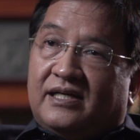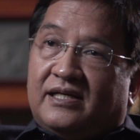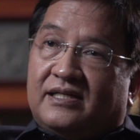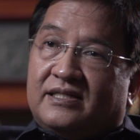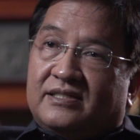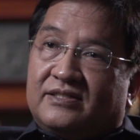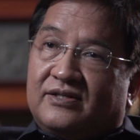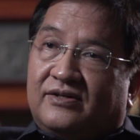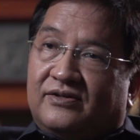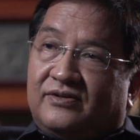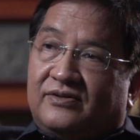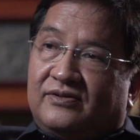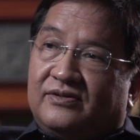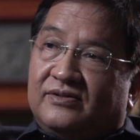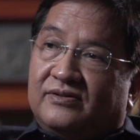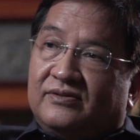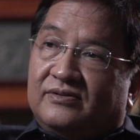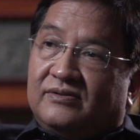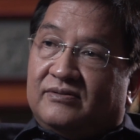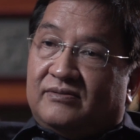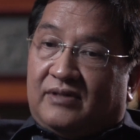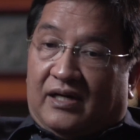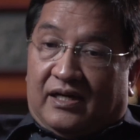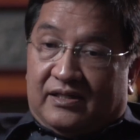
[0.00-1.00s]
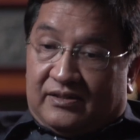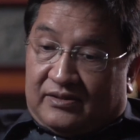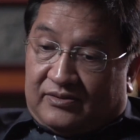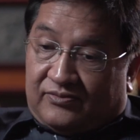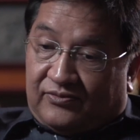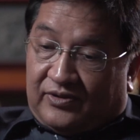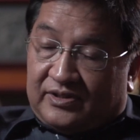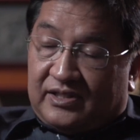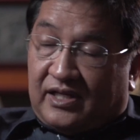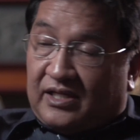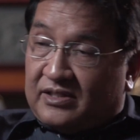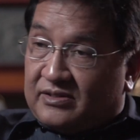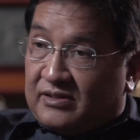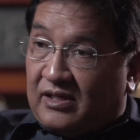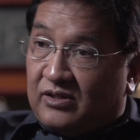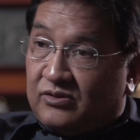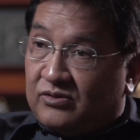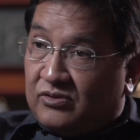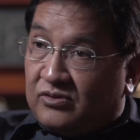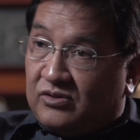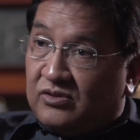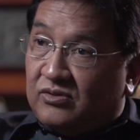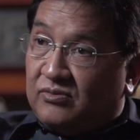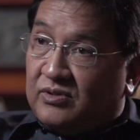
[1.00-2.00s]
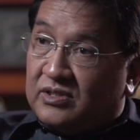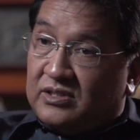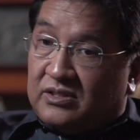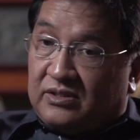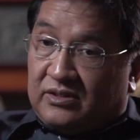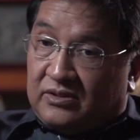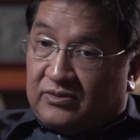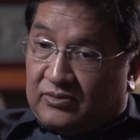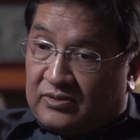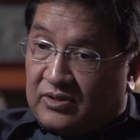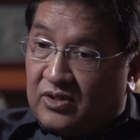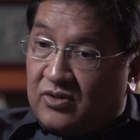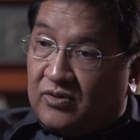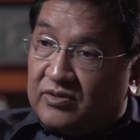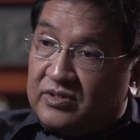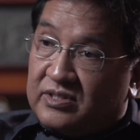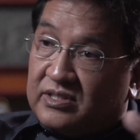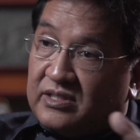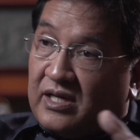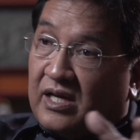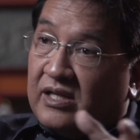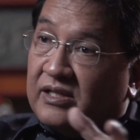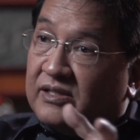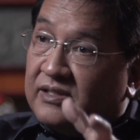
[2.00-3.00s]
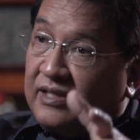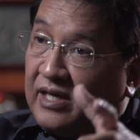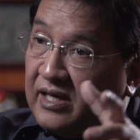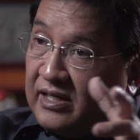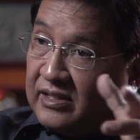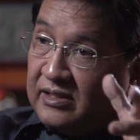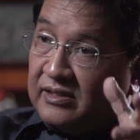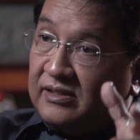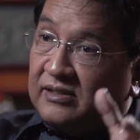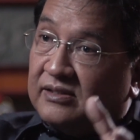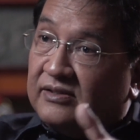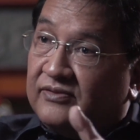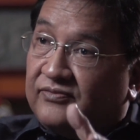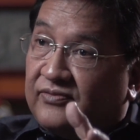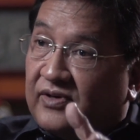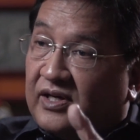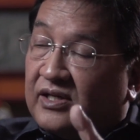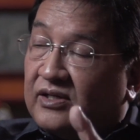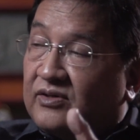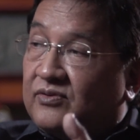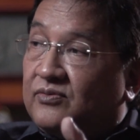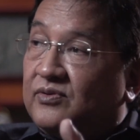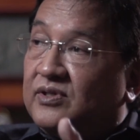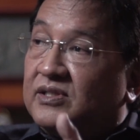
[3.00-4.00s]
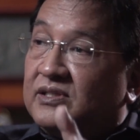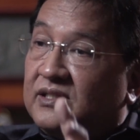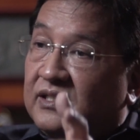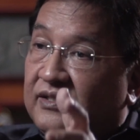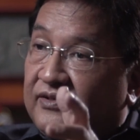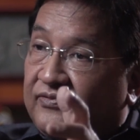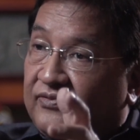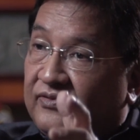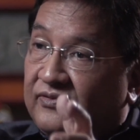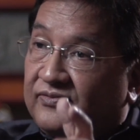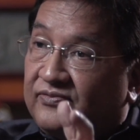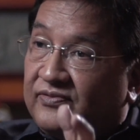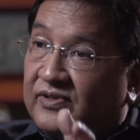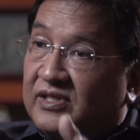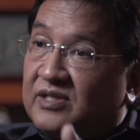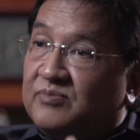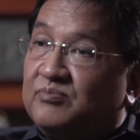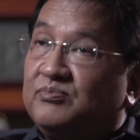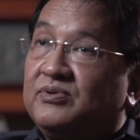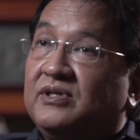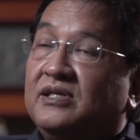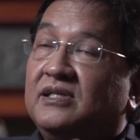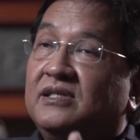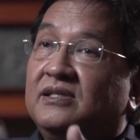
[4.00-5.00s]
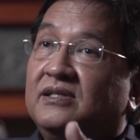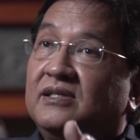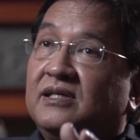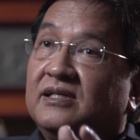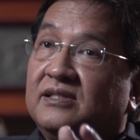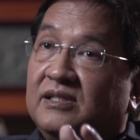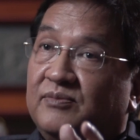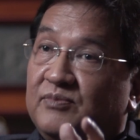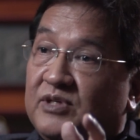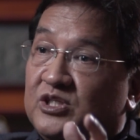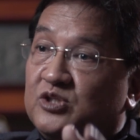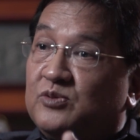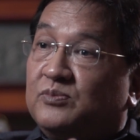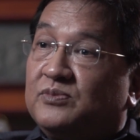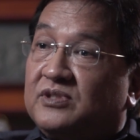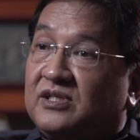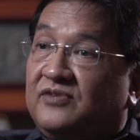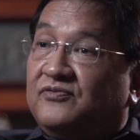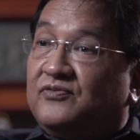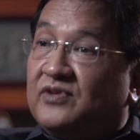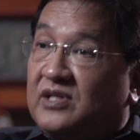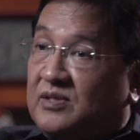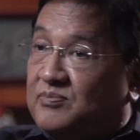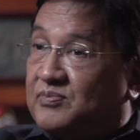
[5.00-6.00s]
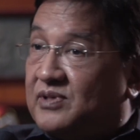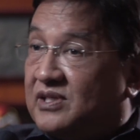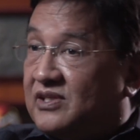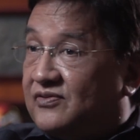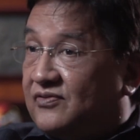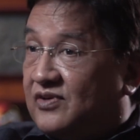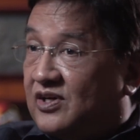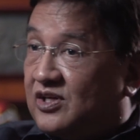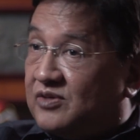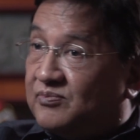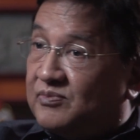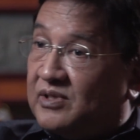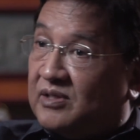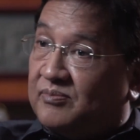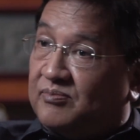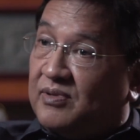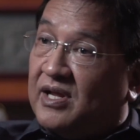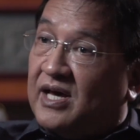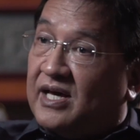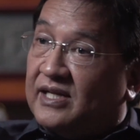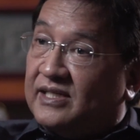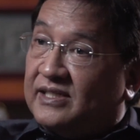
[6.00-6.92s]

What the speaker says: So what I tried to do was reconcile that, in fact, with the medium-term Philippine Development Plan,